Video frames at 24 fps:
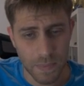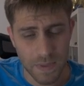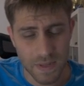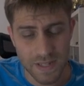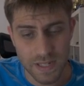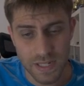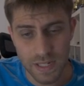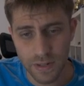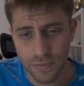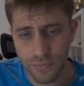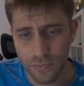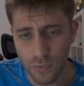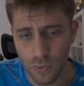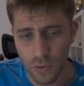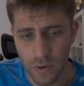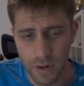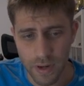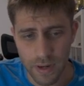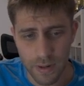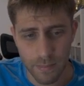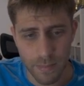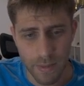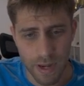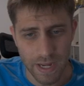
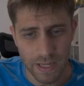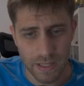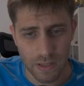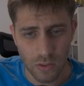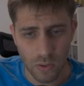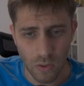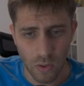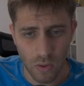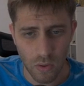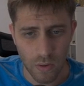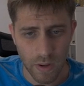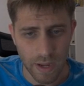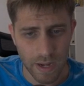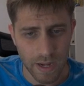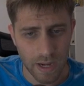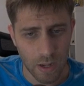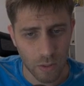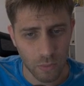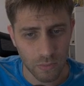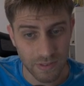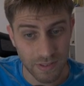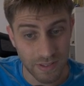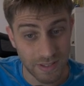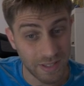C4 by Ido, and
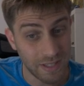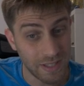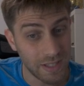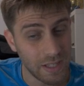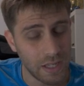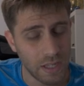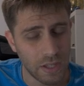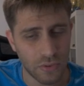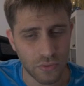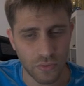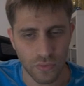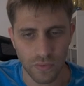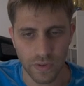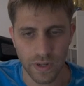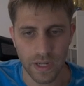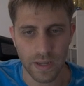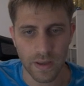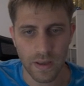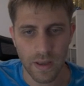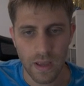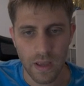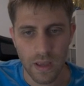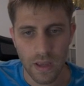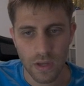now
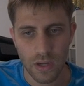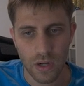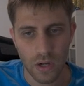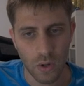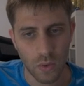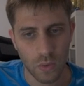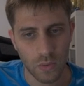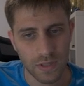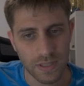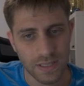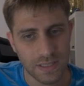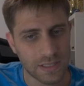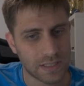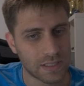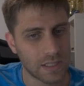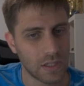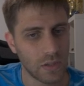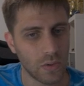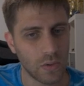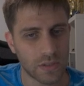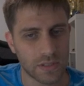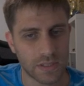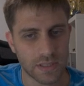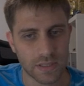D3. You know, it
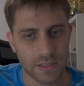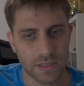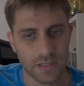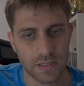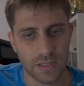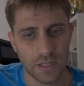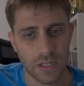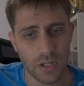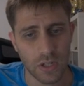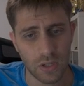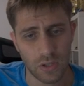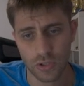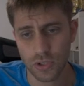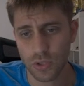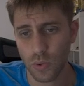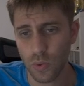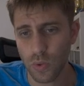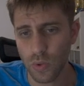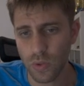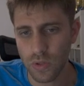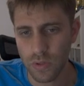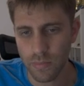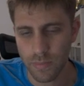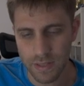looks not so
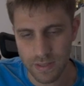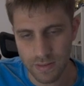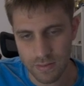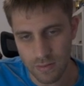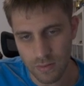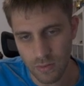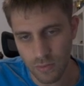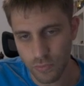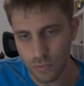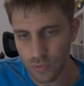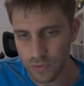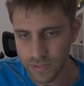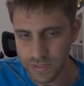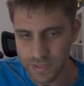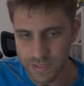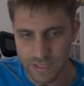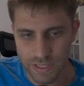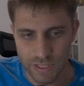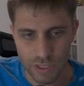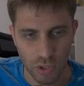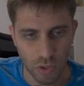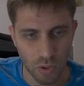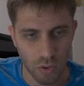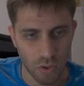good, but of course
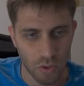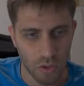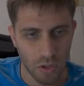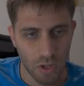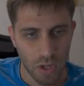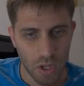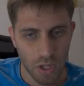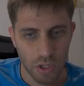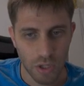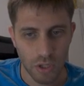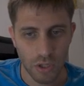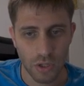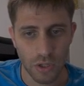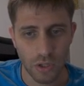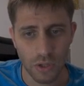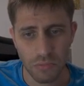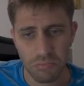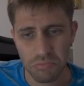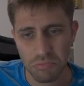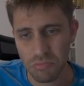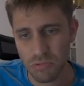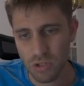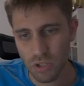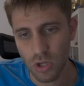Ido
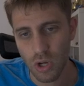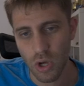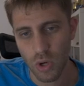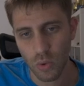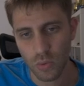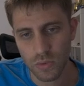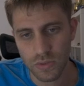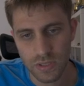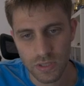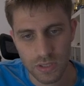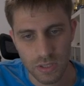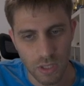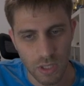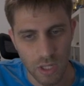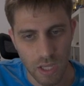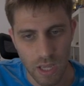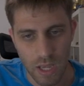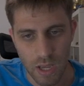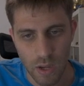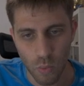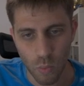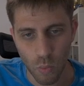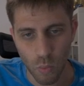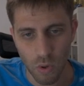knows
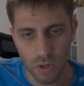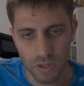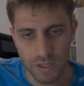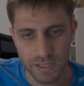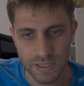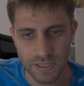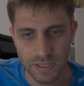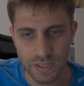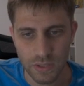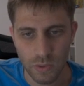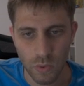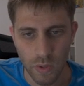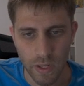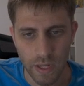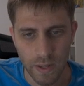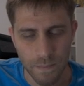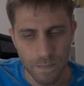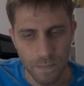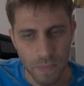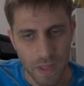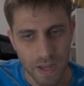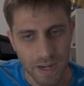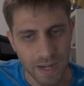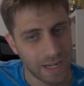what he's
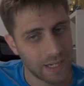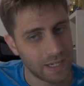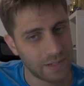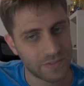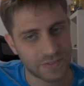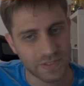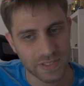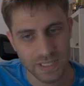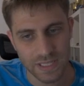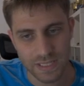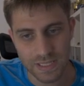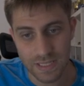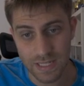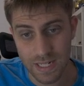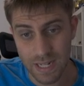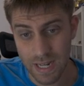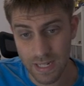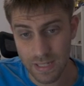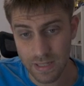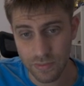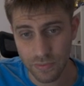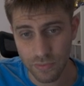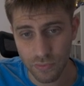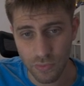doing. Knight f6,
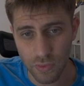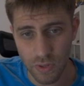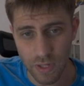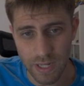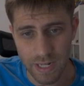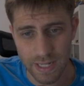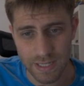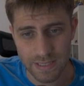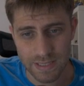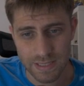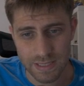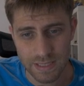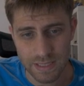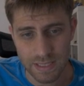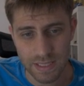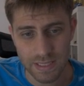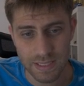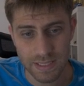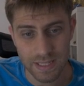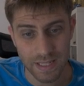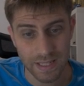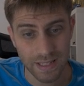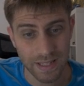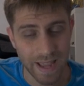knight f3, knight
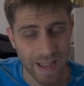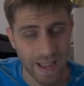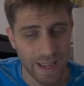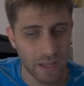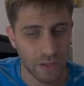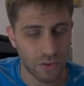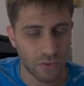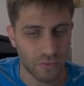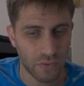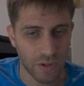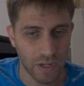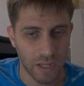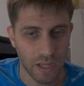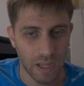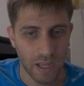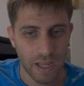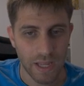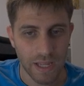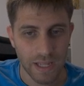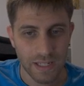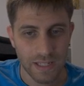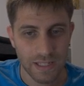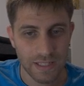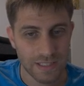c6, and a3
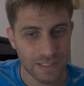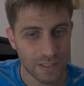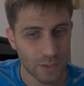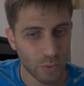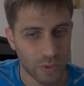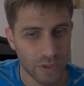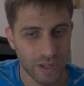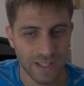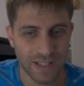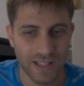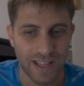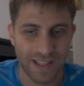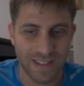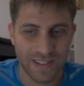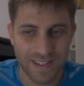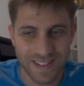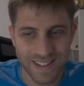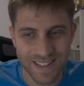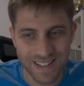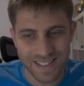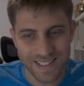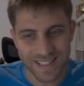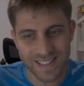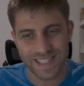is looking
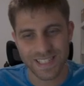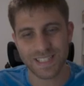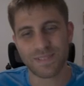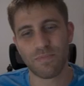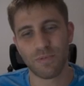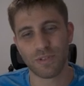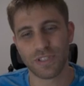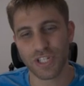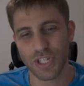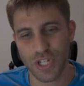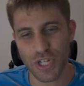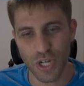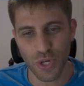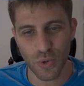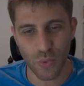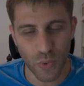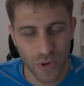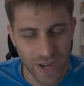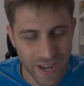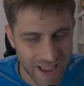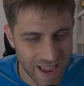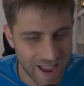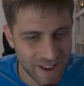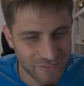that in this position
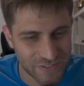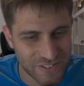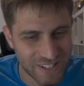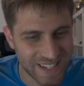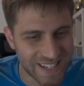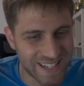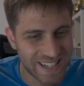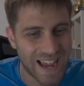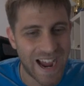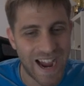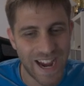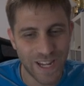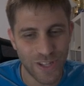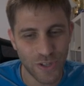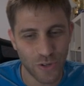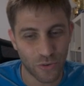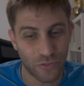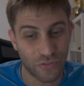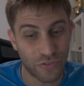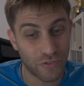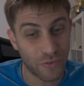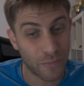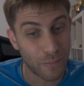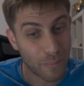we have the knight
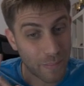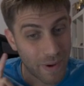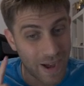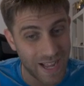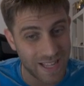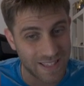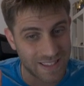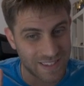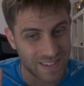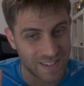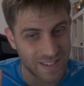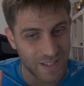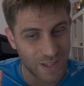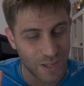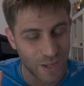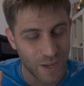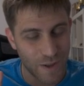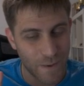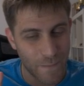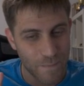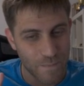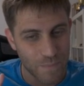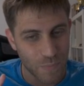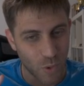off, but
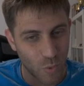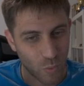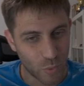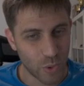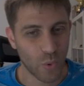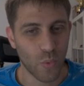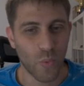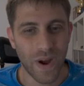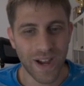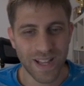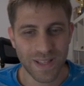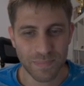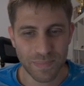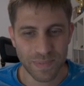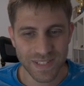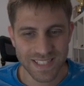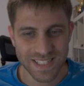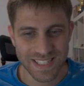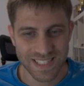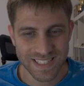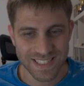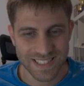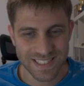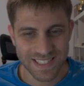with white
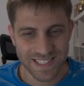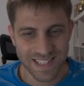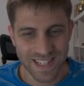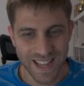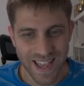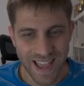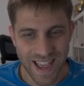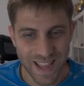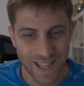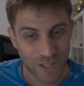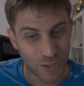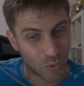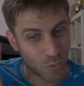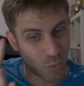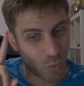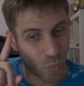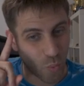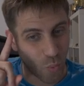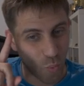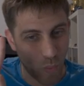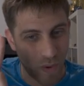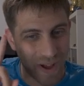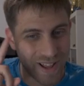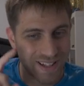pieces and
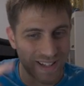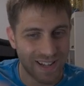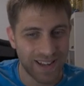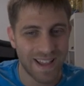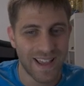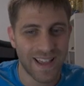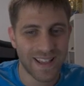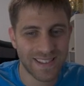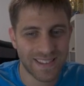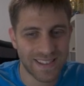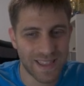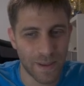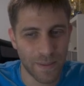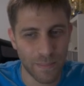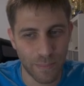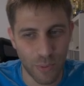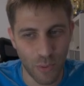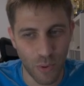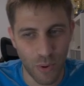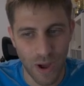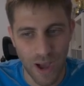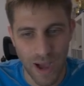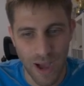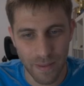one
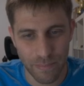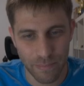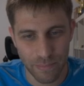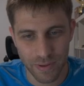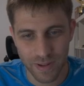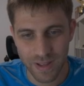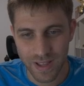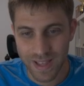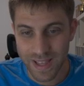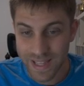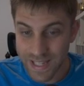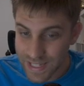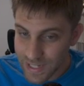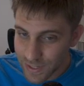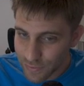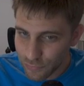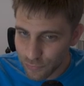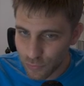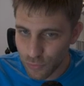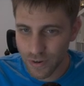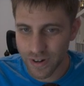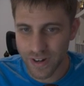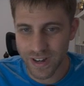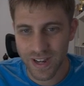tempo up.
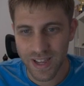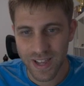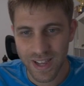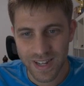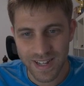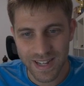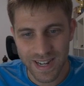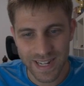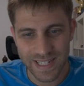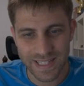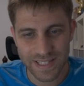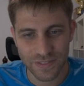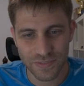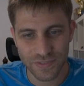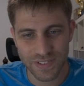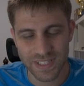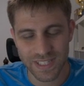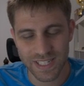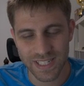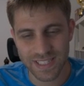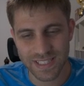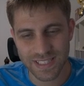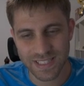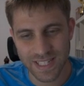e4, knight
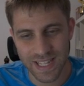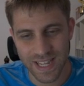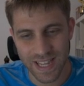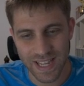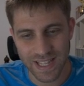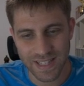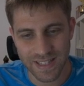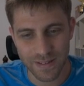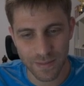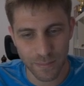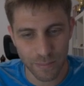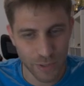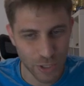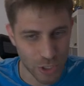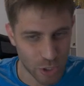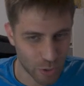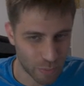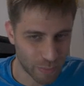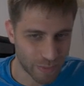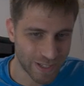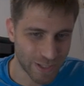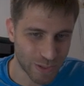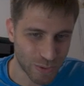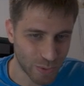f6, and
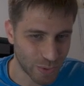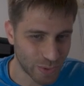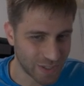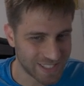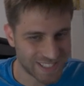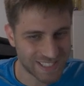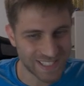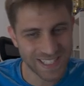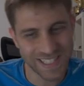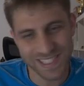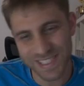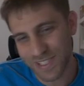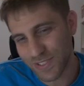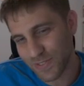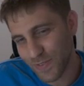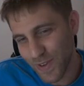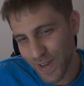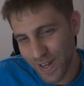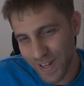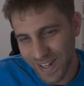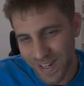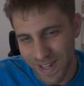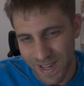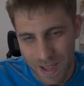bishop e2. It's
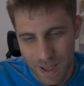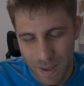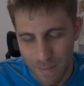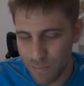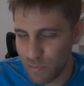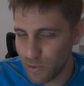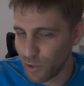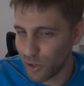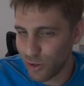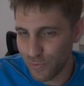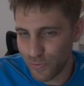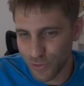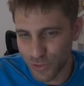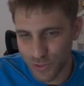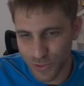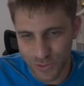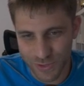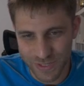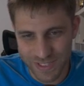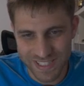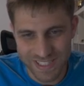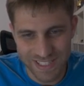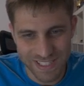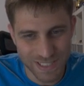very beautiful to
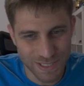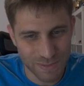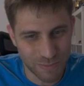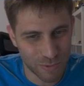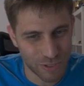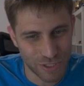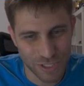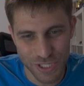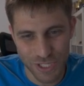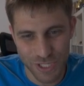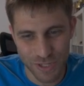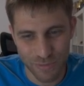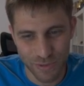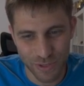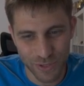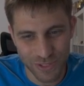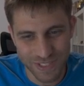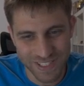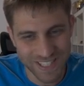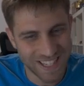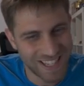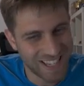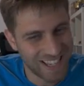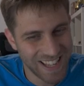see this position,
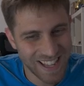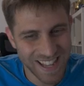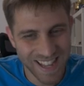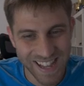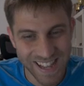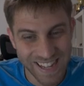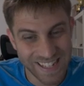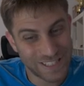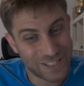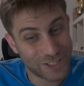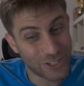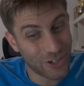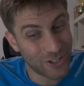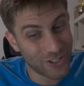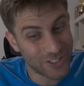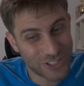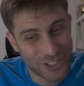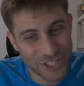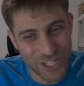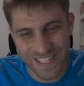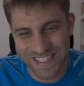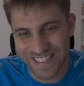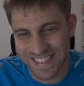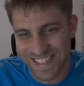because it's
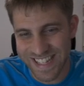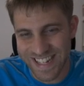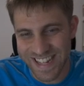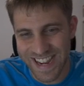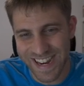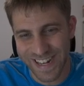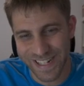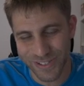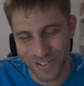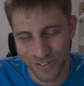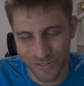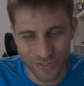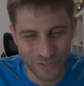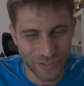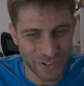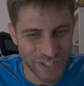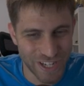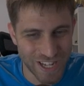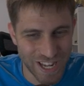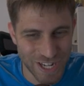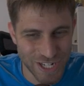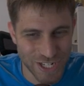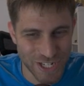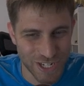just a knight off
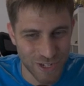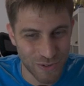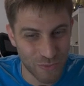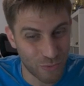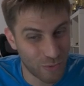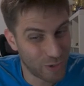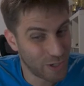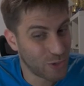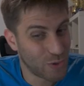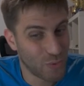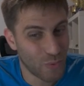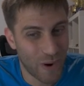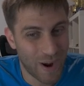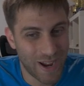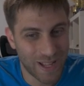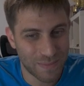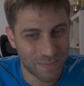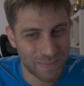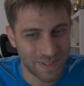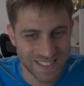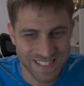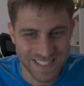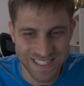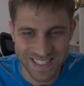variation with white
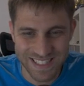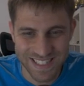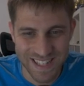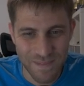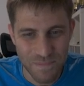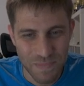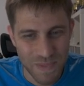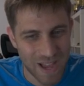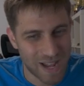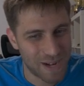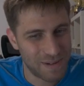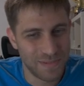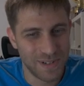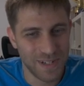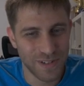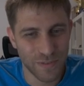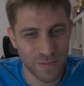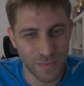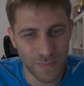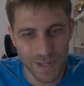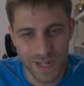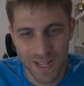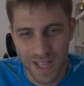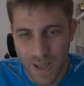pieces.
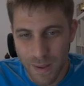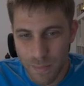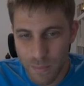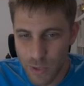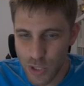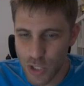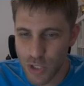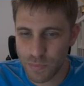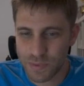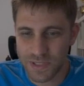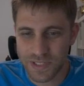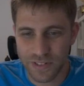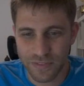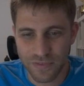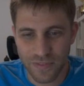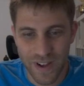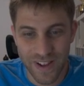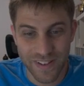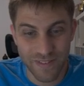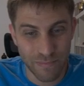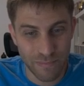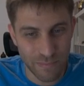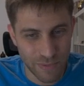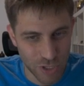Unbelievable. Bishop
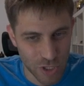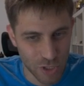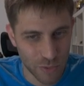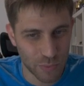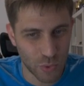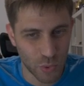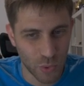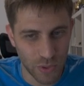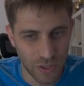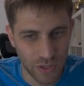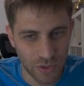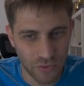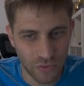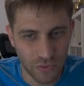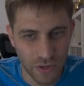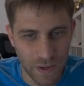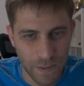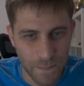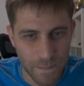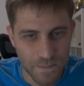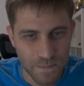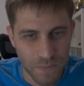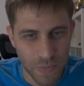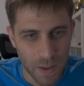c5, bishop to
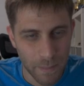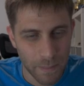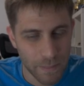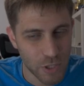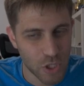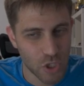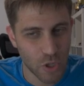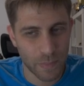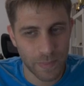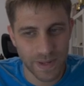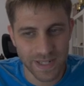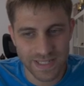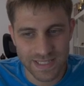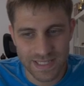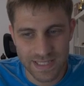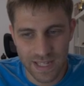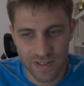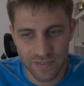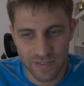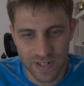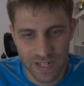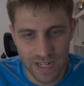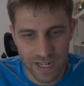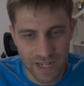e3, bishop
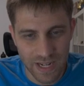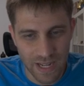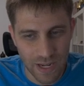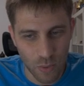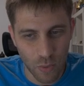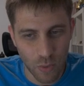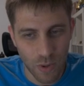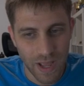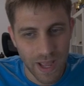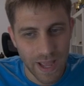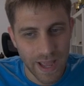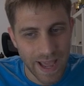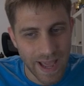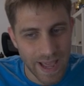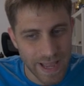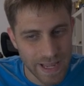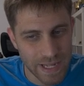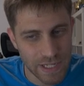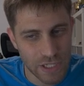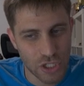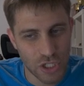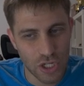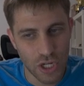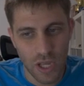a7, and now
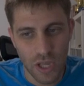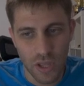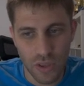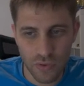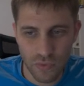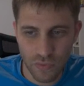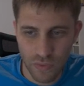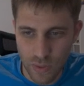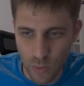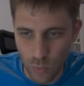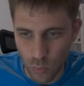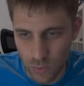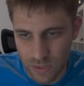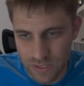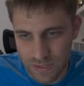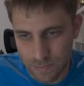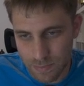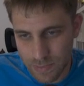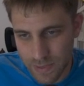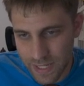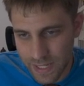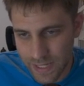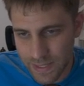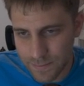h3 was
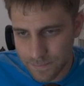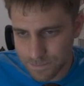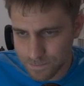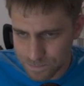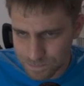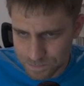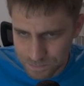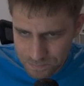played.